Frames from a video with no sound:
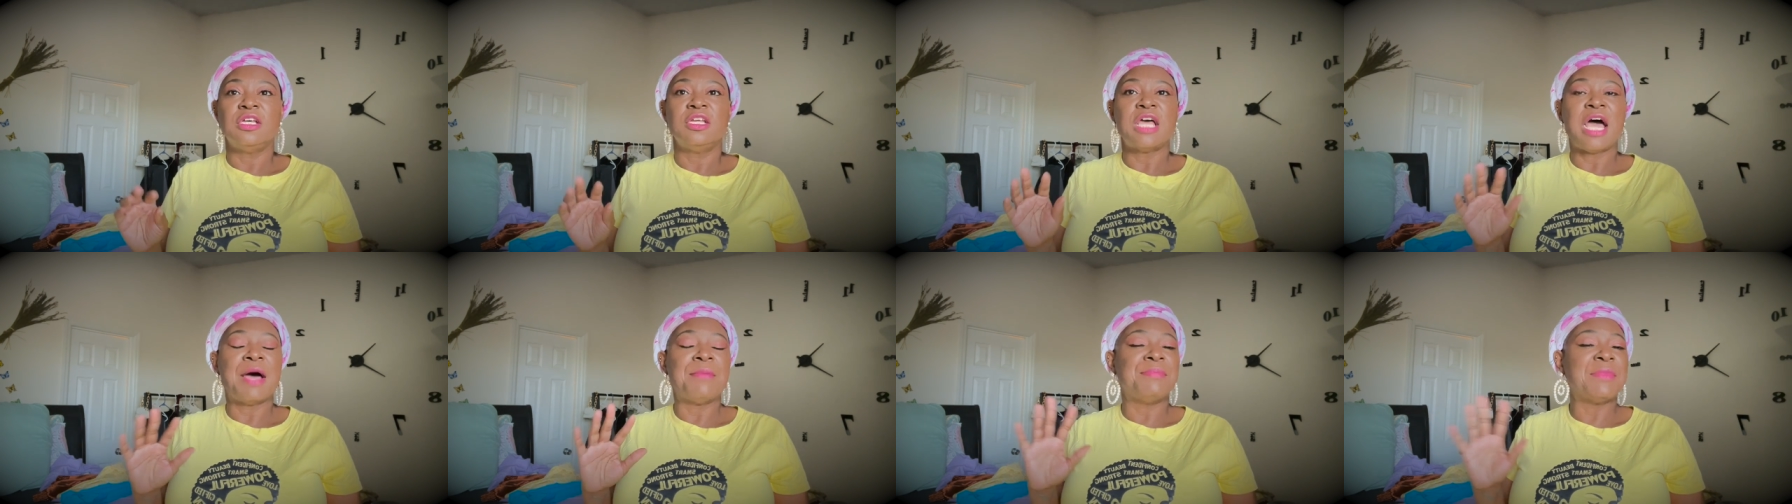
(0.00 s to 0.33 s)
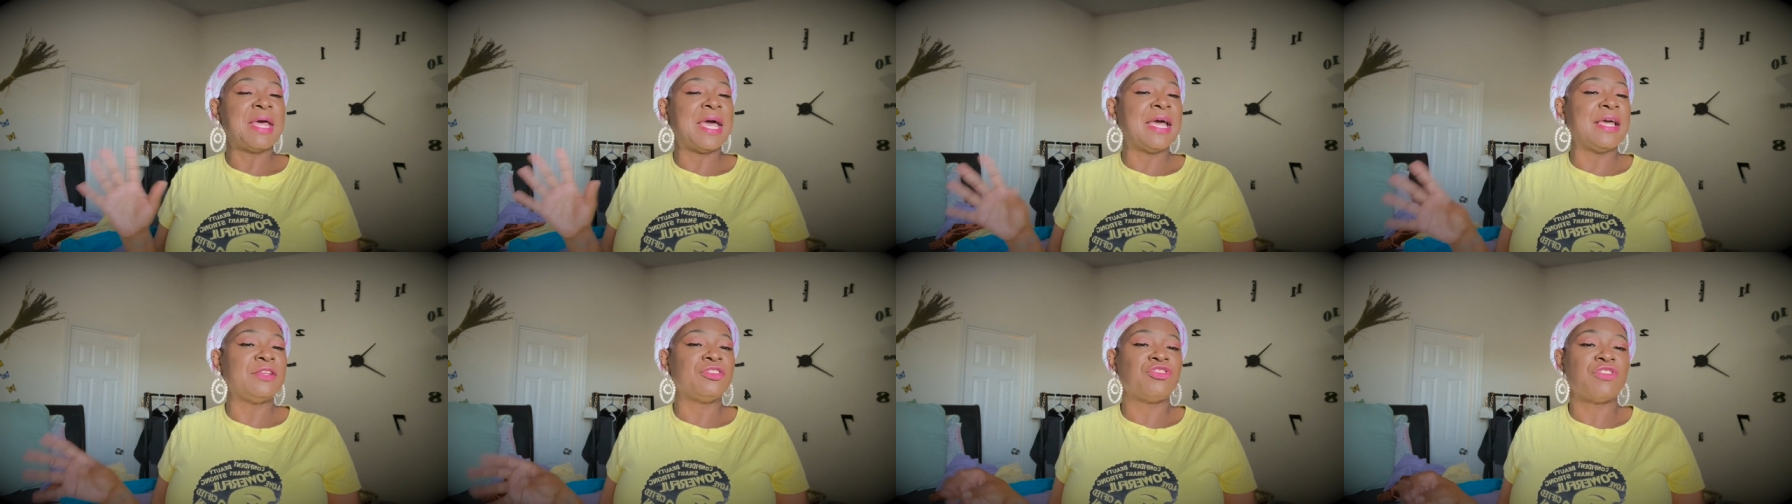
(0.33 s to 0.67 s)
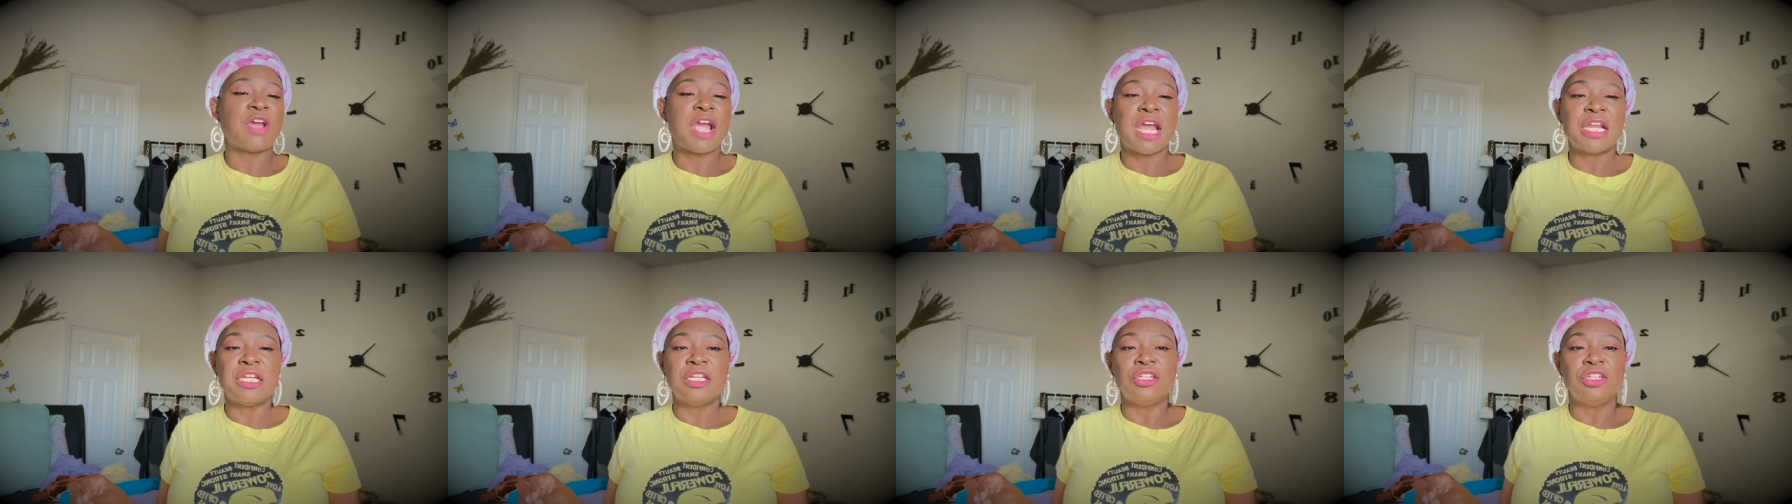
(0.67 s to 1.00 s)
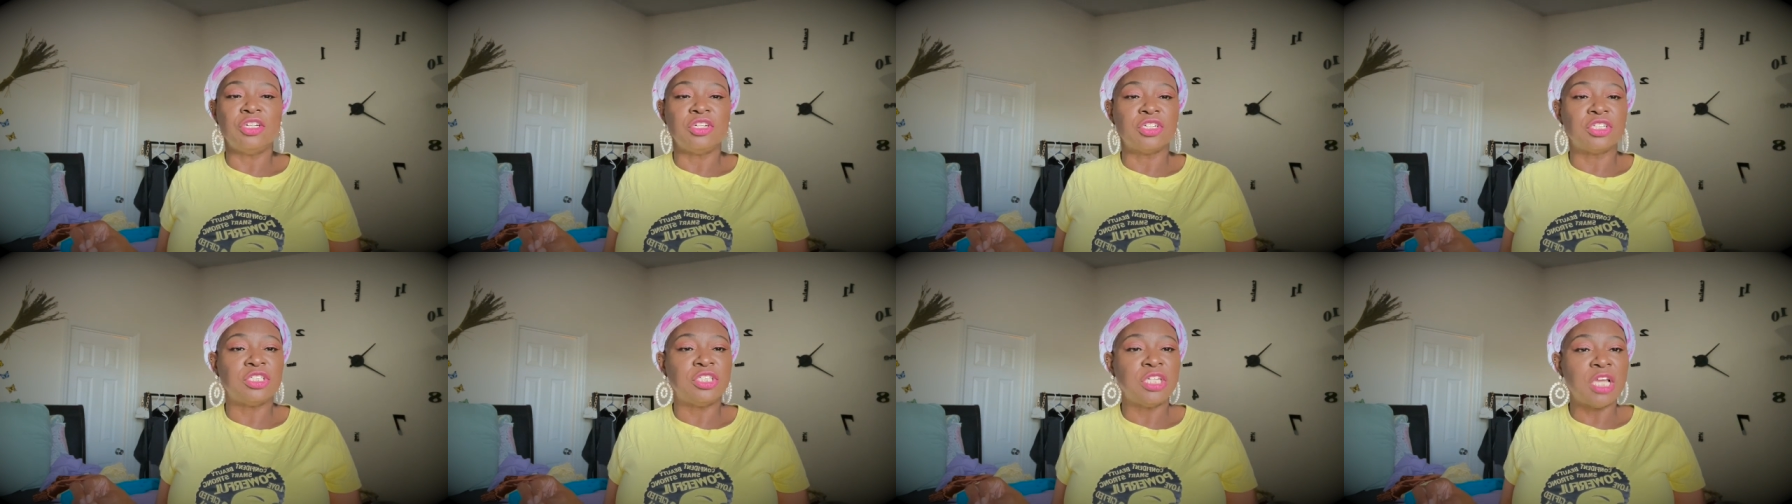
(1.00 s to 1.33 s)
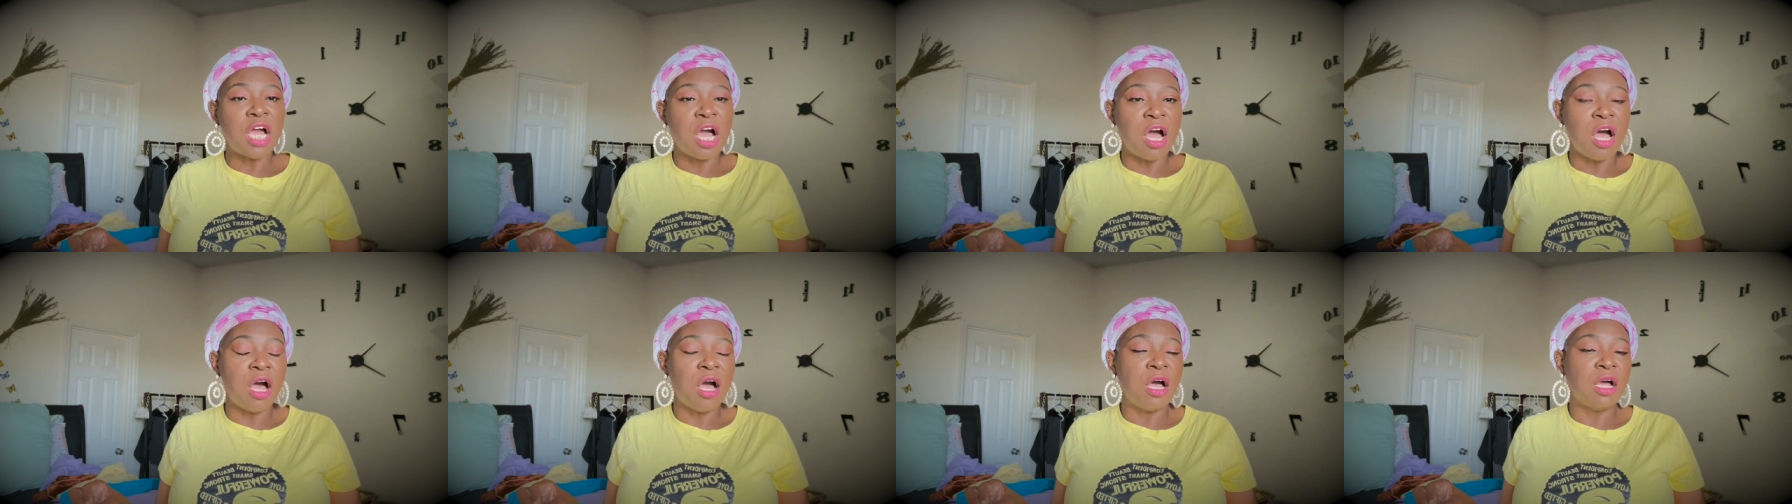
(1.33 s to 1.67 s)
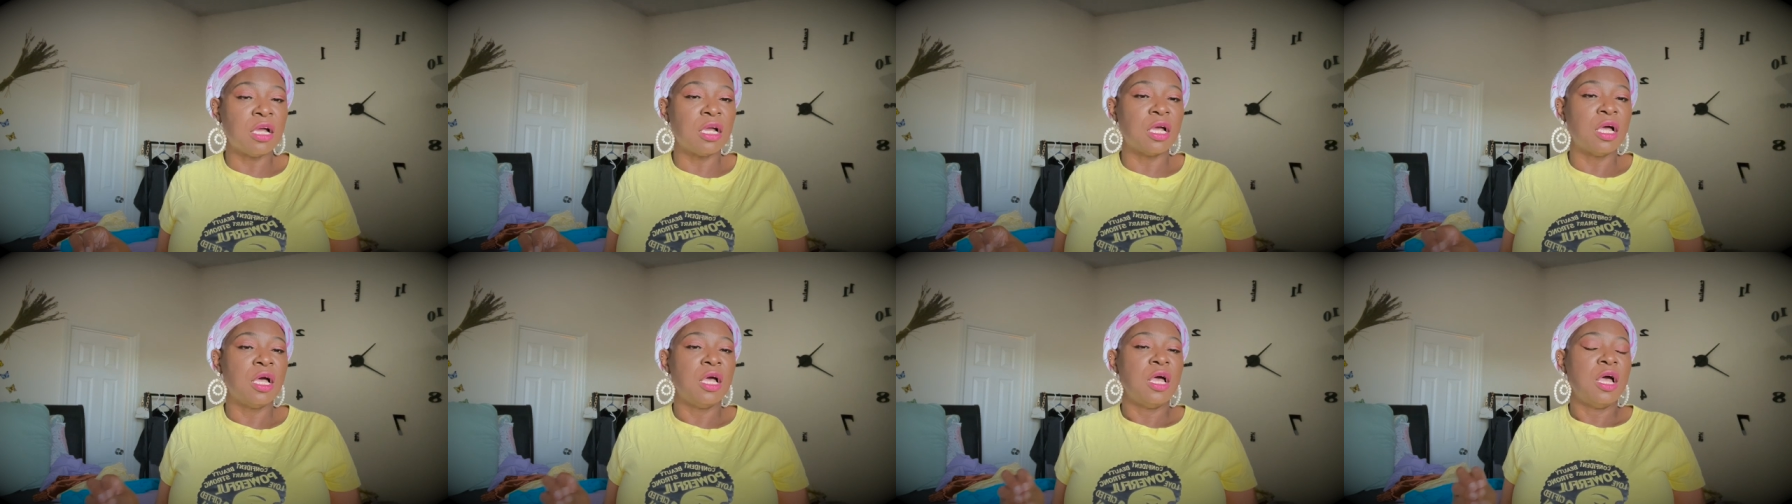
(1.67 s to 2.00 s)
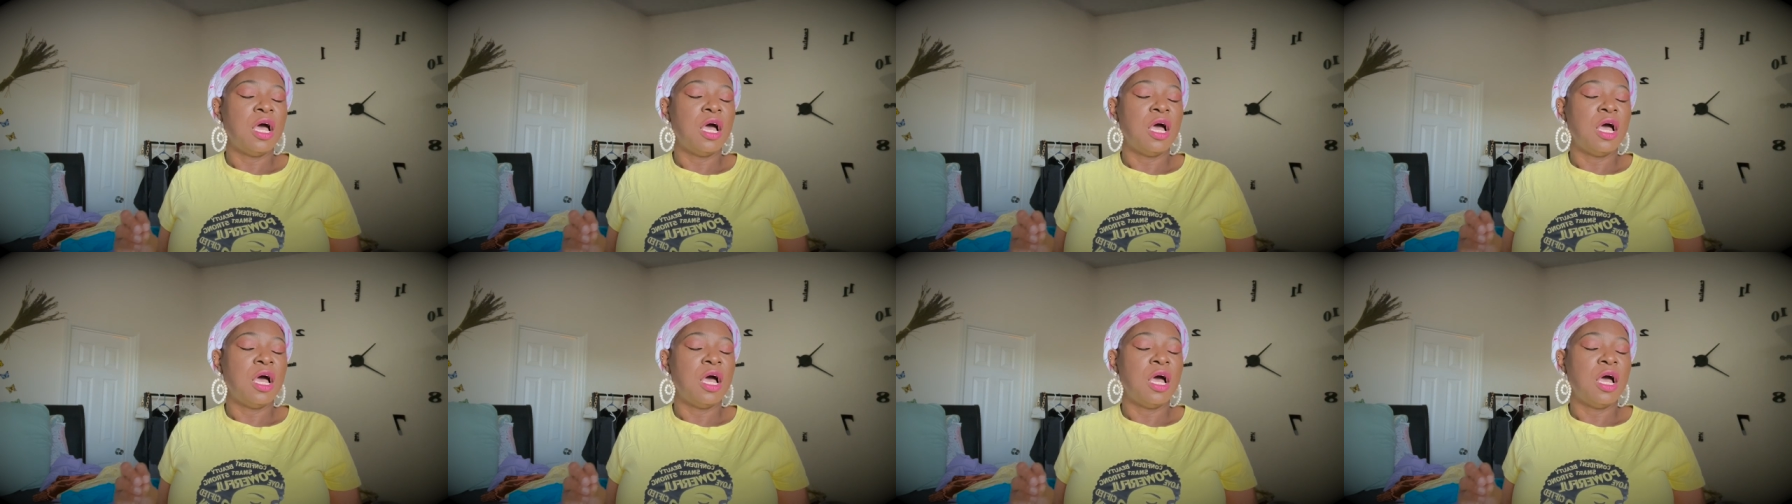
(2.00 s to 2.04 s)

I'm not trying to look young.